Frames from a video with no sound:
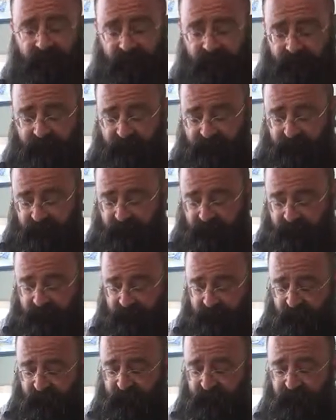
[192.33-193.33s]
and
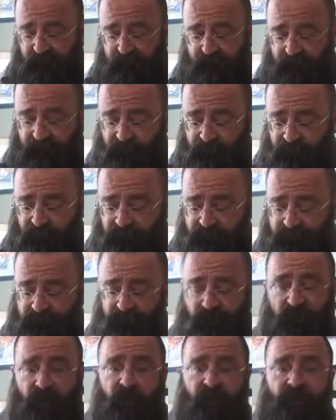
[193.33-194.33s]
it'll be
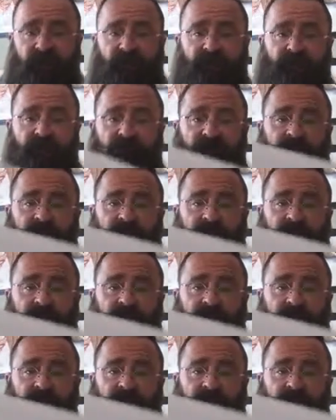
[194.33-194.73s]
pre-drawn.